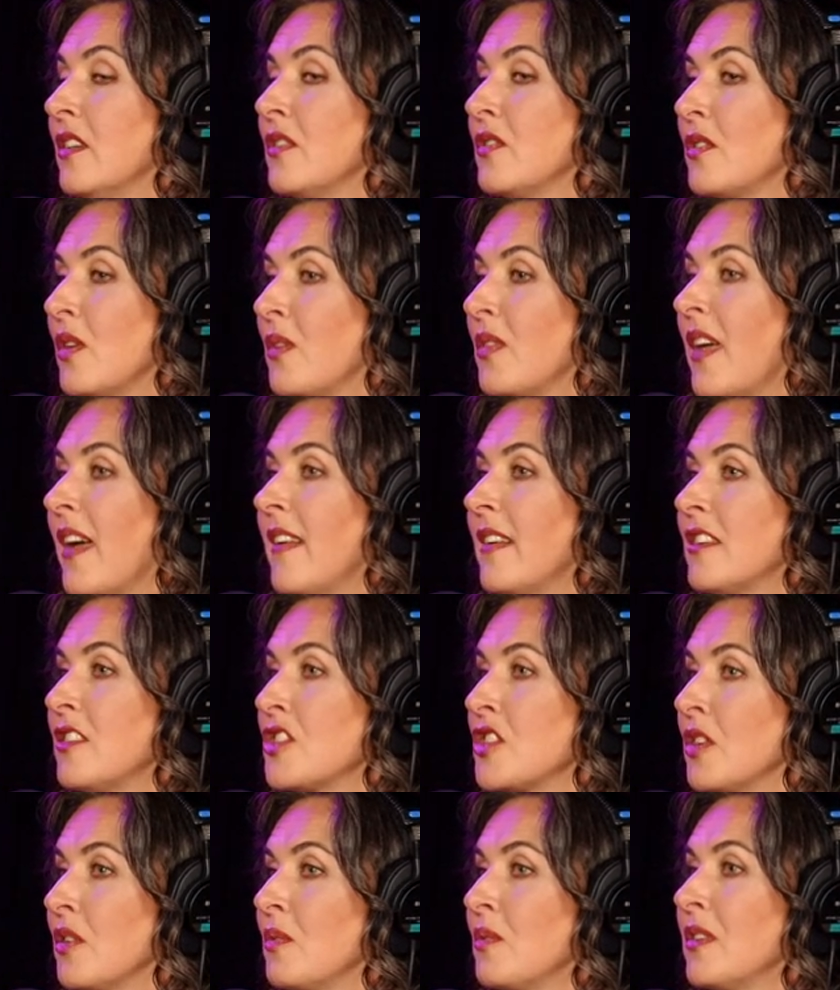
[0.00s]
so that
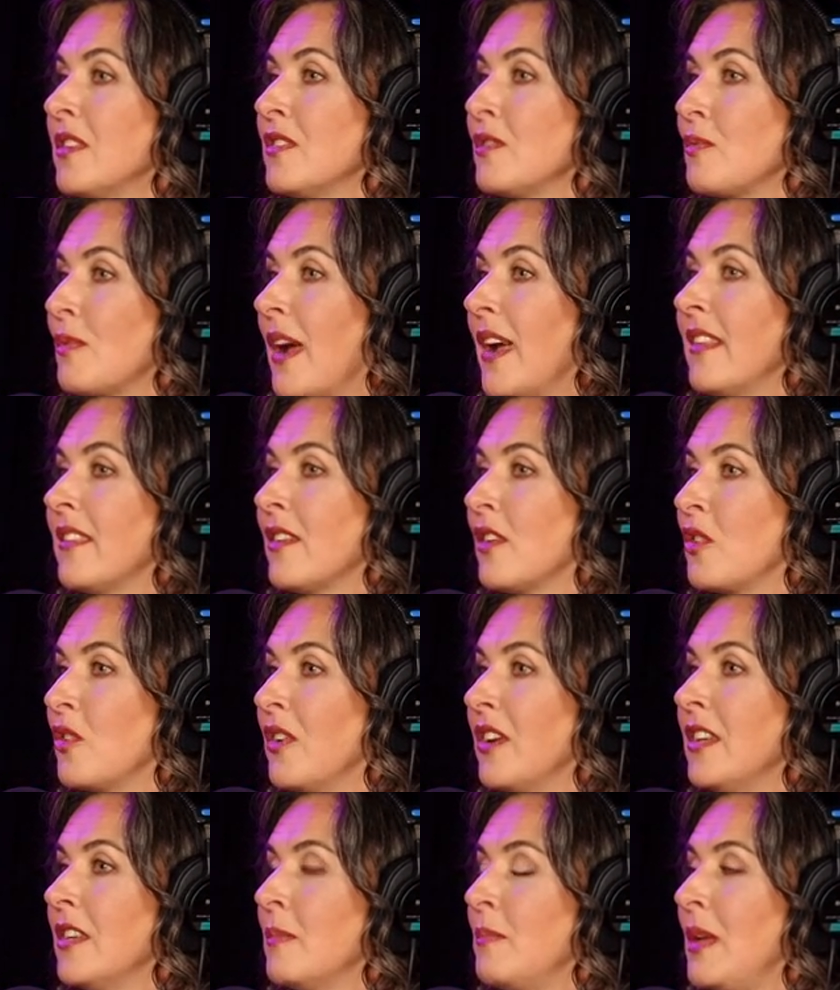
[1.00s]
children's rights are
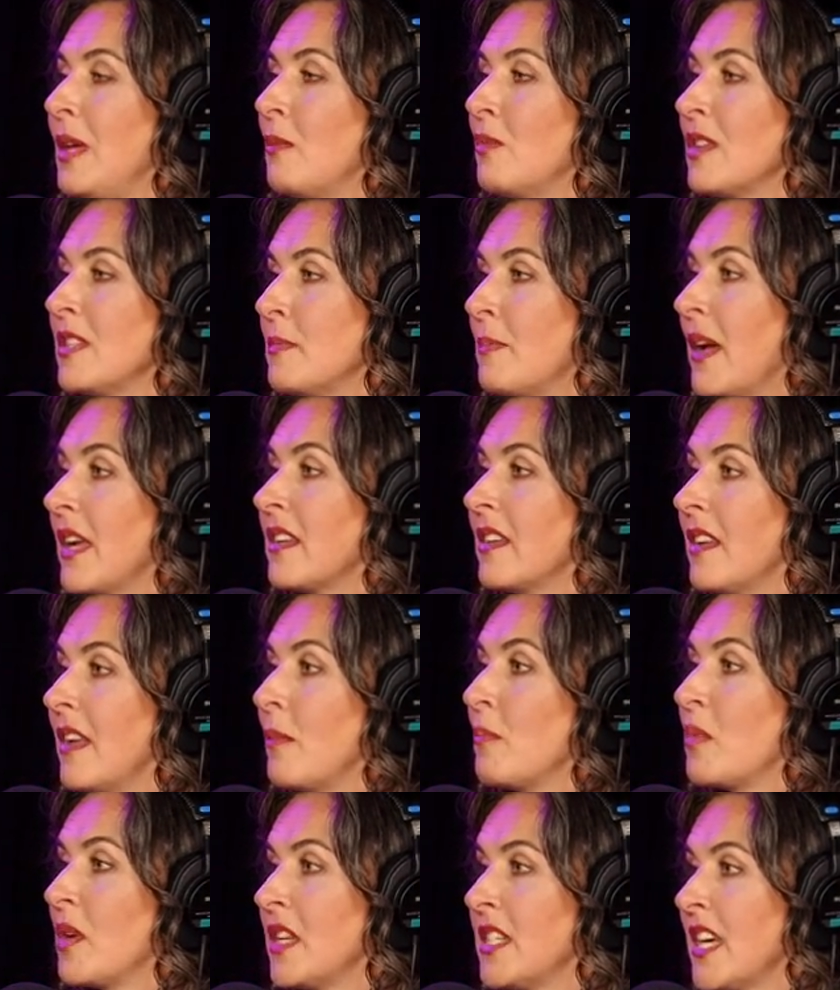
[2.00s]
going to be respected
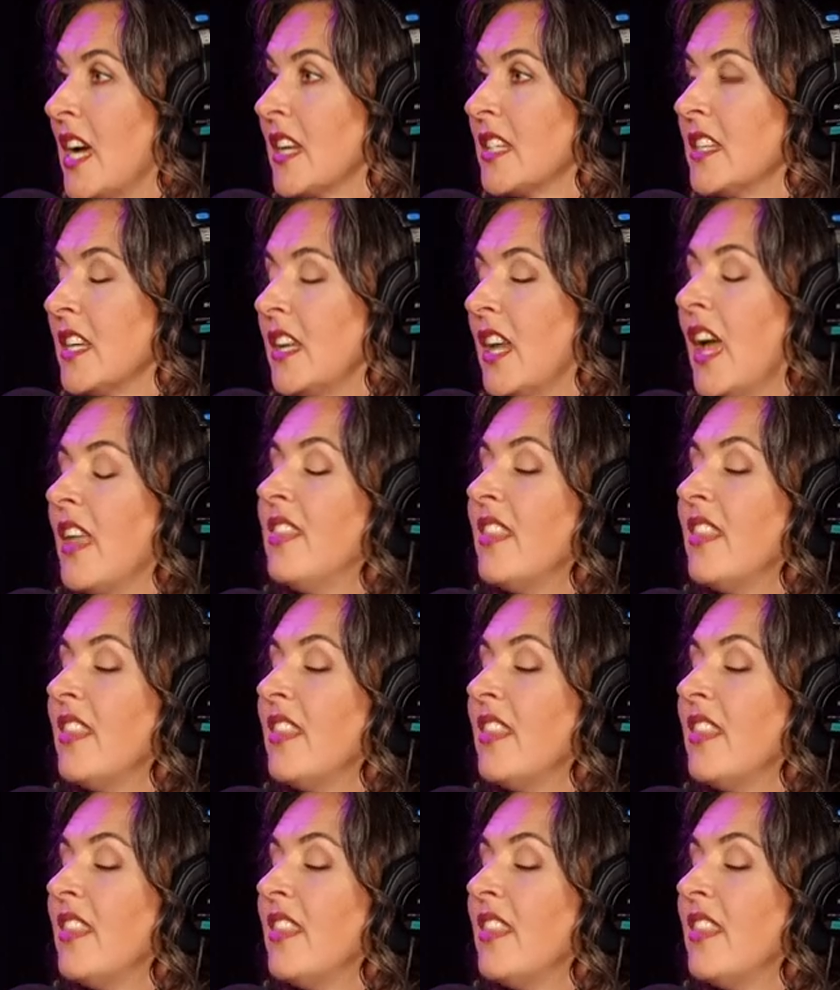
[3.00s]
and protected.